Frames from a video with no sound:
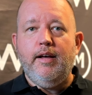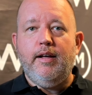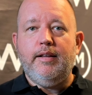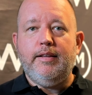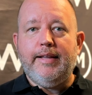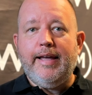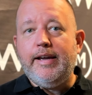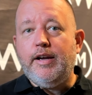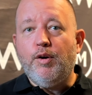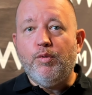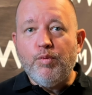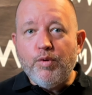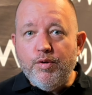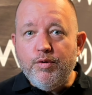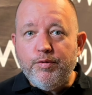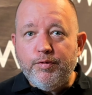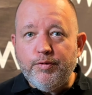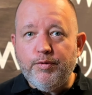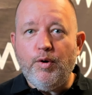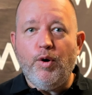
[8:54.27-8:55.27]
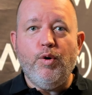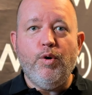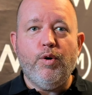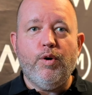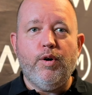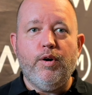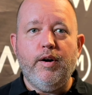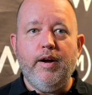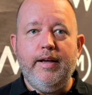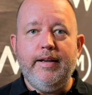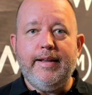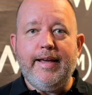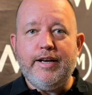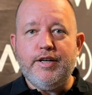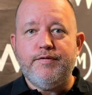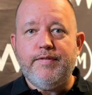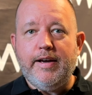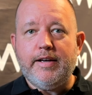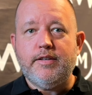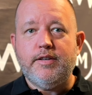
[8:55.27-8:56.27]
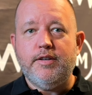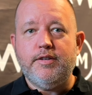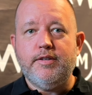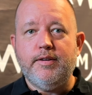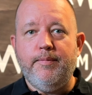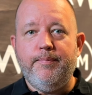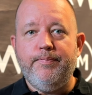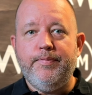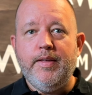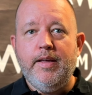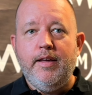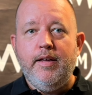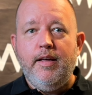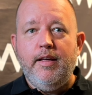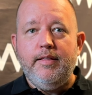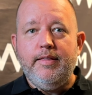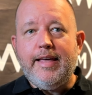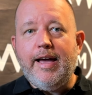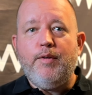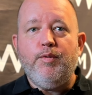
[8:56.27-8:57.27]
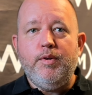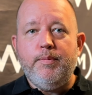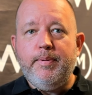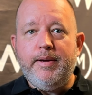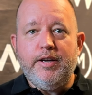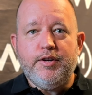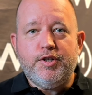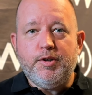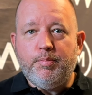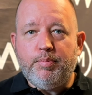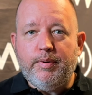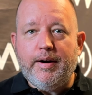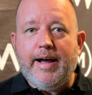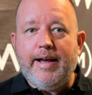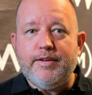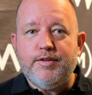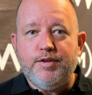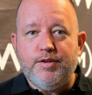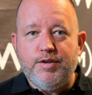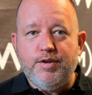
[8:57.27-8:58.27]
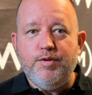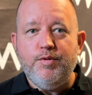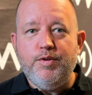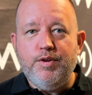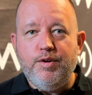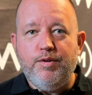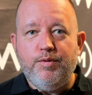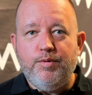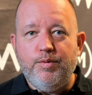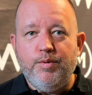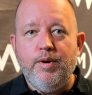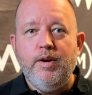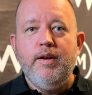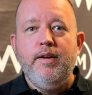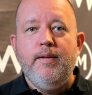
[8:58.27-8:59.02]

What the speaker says: like a roof or an HVAC system that would be a surprise to you